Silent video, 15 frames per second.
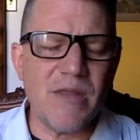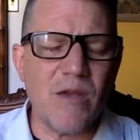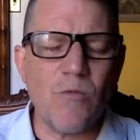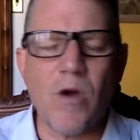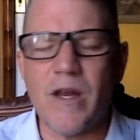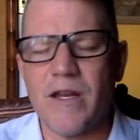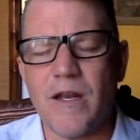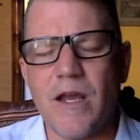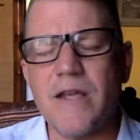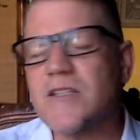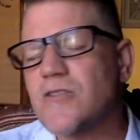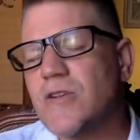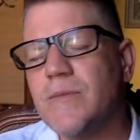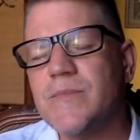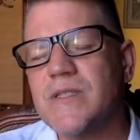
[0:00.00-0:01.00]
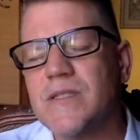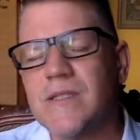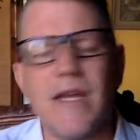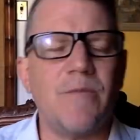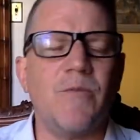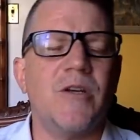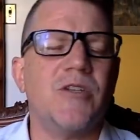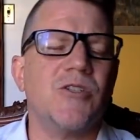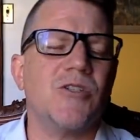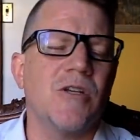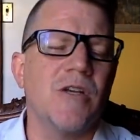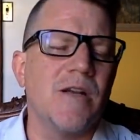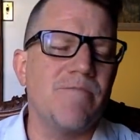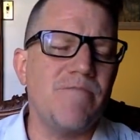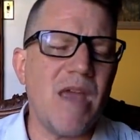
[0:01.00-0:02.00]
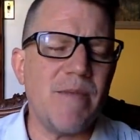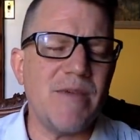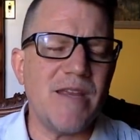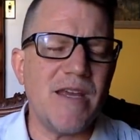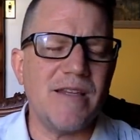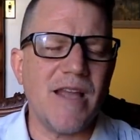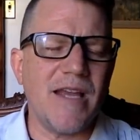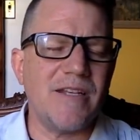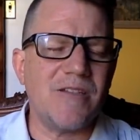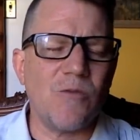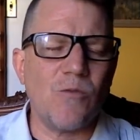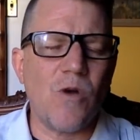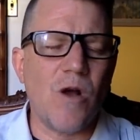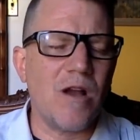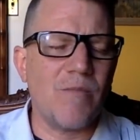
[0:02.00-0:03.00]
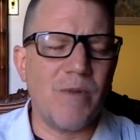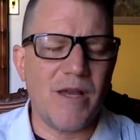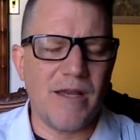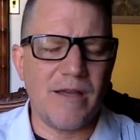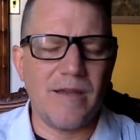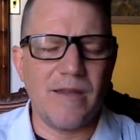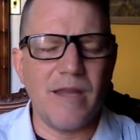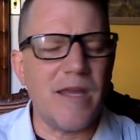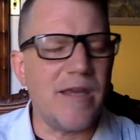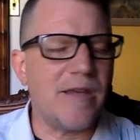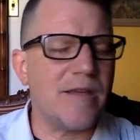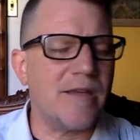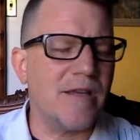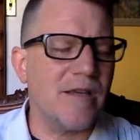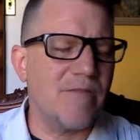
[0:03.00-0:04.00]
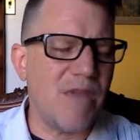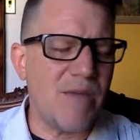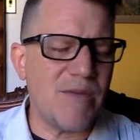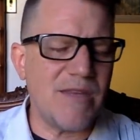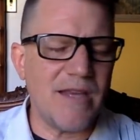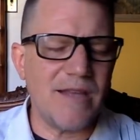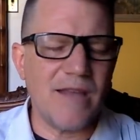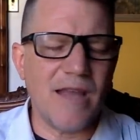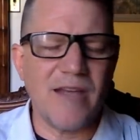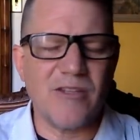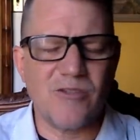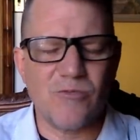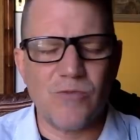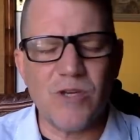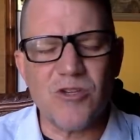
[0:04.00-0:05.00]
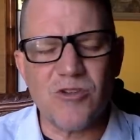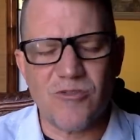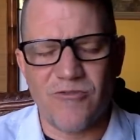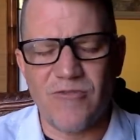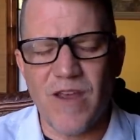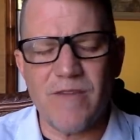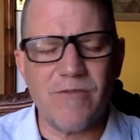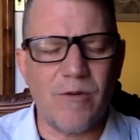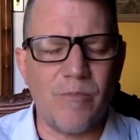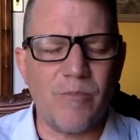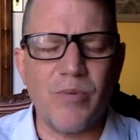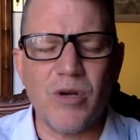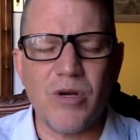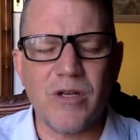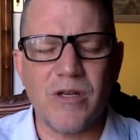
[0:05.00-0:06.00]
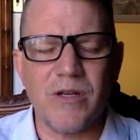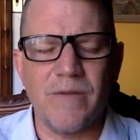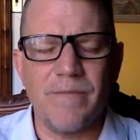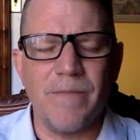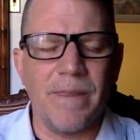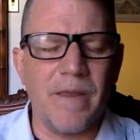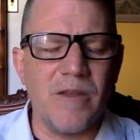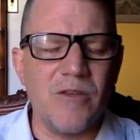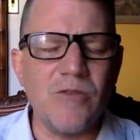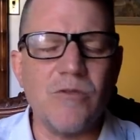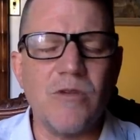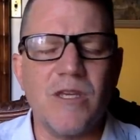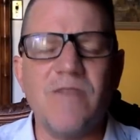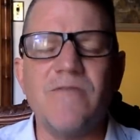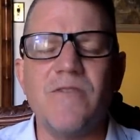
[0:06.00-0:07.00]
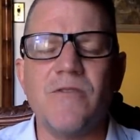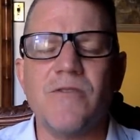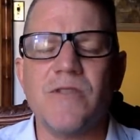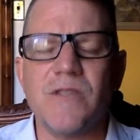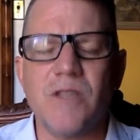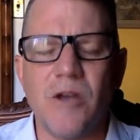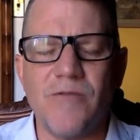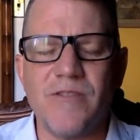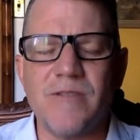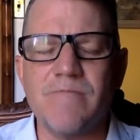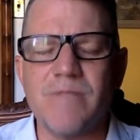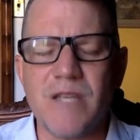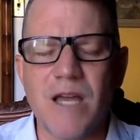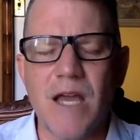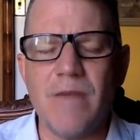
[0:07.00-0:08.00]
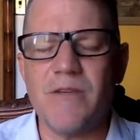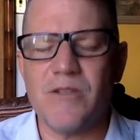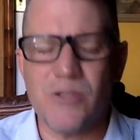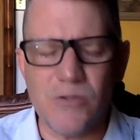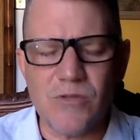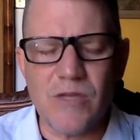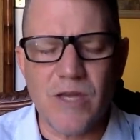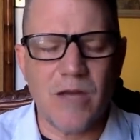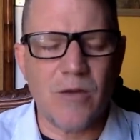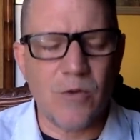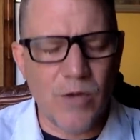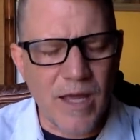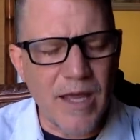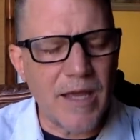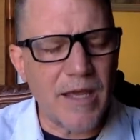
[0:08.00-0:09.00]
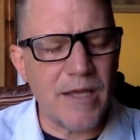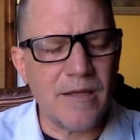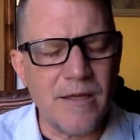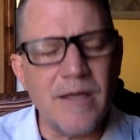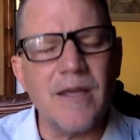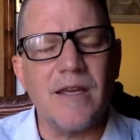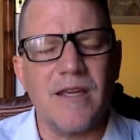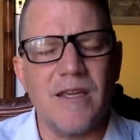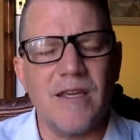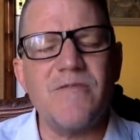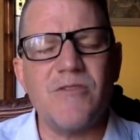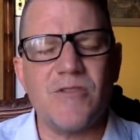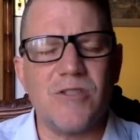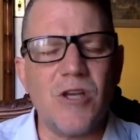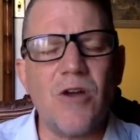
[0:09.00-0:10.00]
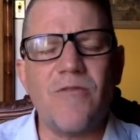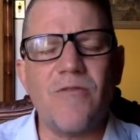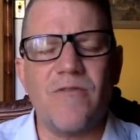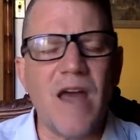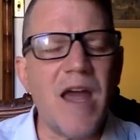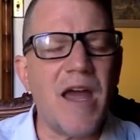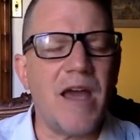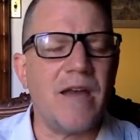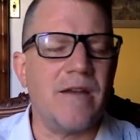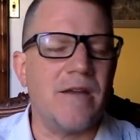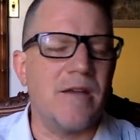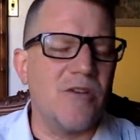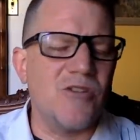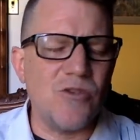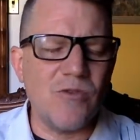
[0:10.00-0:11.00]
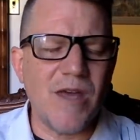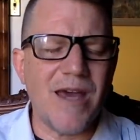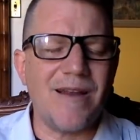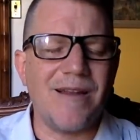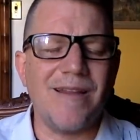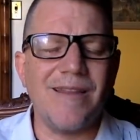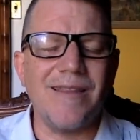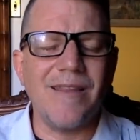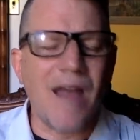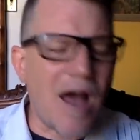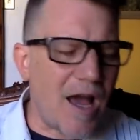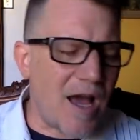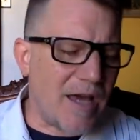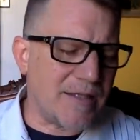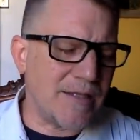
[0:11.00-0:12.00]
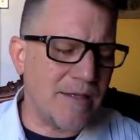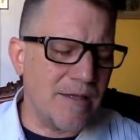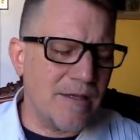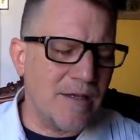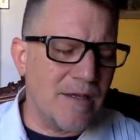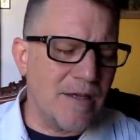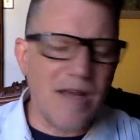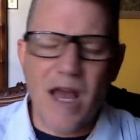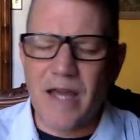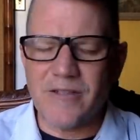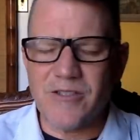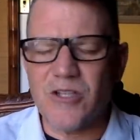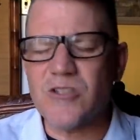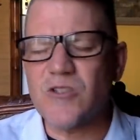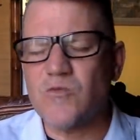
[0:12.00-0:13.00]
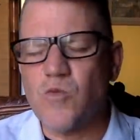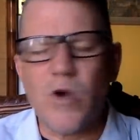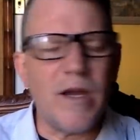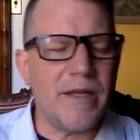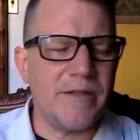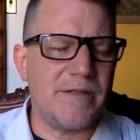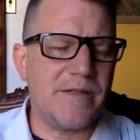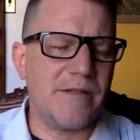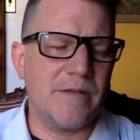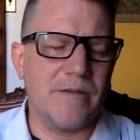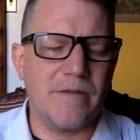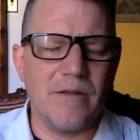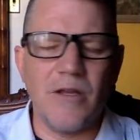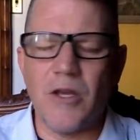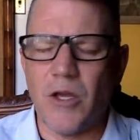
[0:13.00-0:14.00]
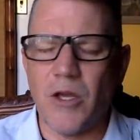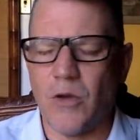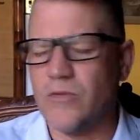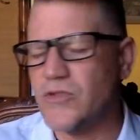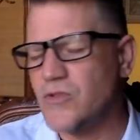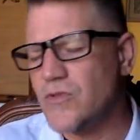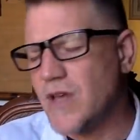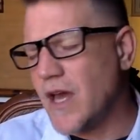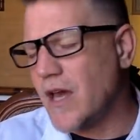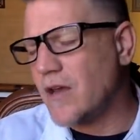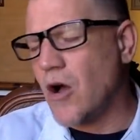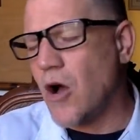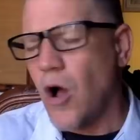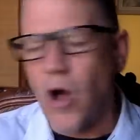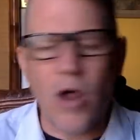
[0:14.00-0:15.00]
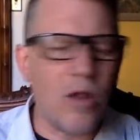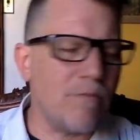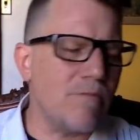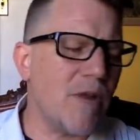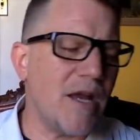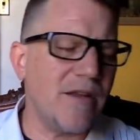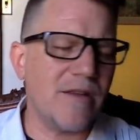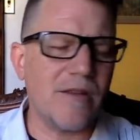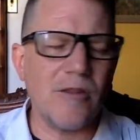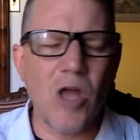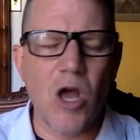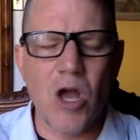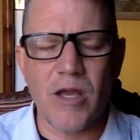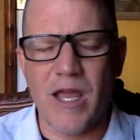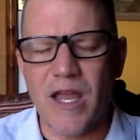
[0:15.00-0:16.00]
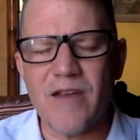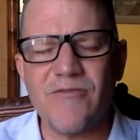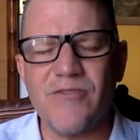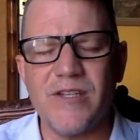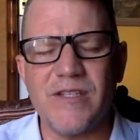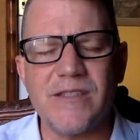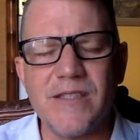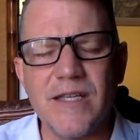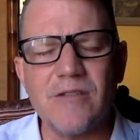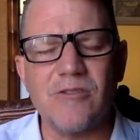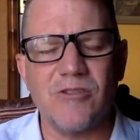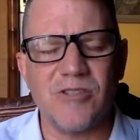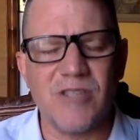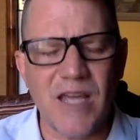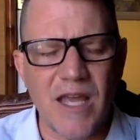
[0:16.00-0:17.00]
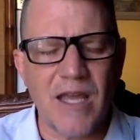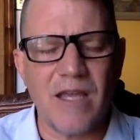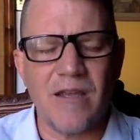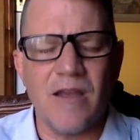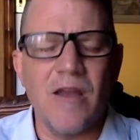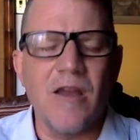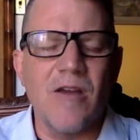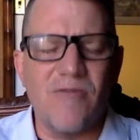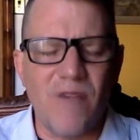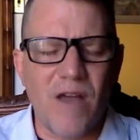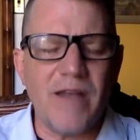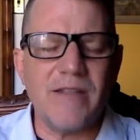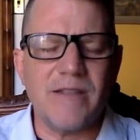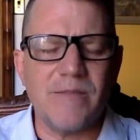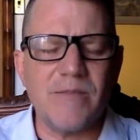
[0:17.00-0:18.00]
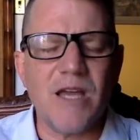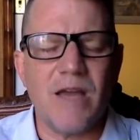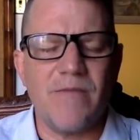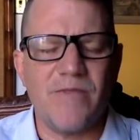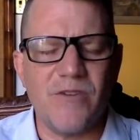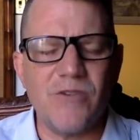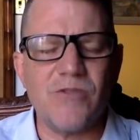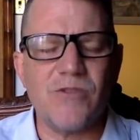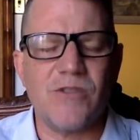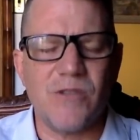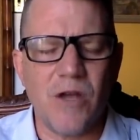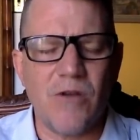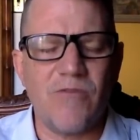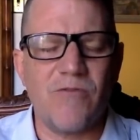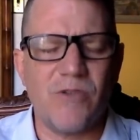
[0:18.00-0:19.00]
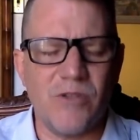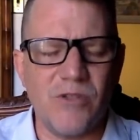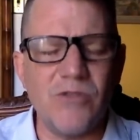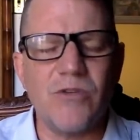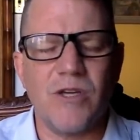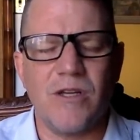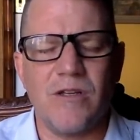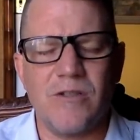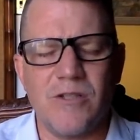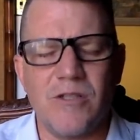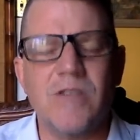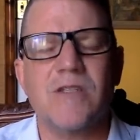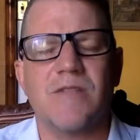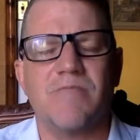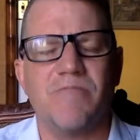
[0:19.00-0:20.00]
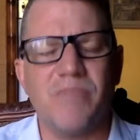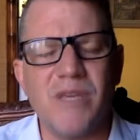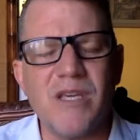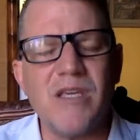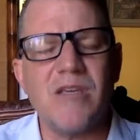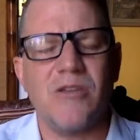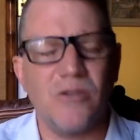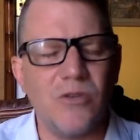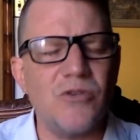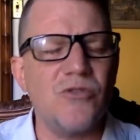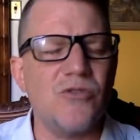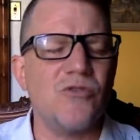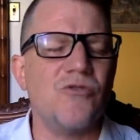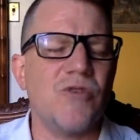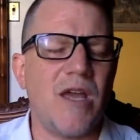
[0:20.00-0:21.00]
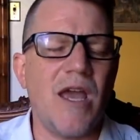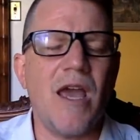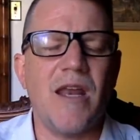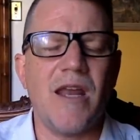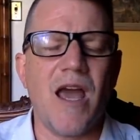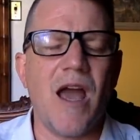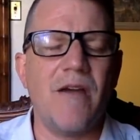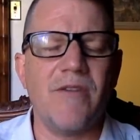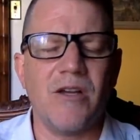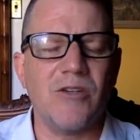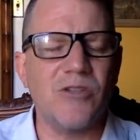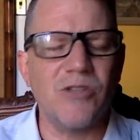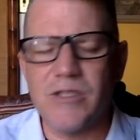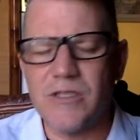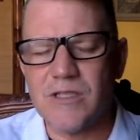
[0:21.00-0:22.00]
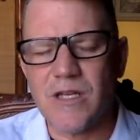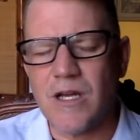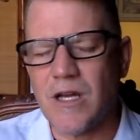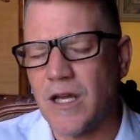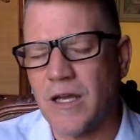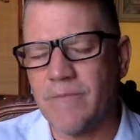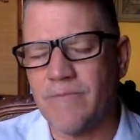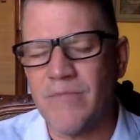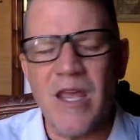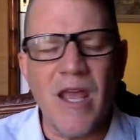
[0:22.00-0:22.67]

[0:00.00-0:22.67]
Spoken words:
they want an ice cream sandwich. Maybe they'd like to walk by a lake. Maybe they'd like to read your favorite book. You give yourself some time to do that, okay? Give yourself that. Do that a lot, not just once. Do that all month long, every single day. Find some time for yourself where you can just be you and have a good time.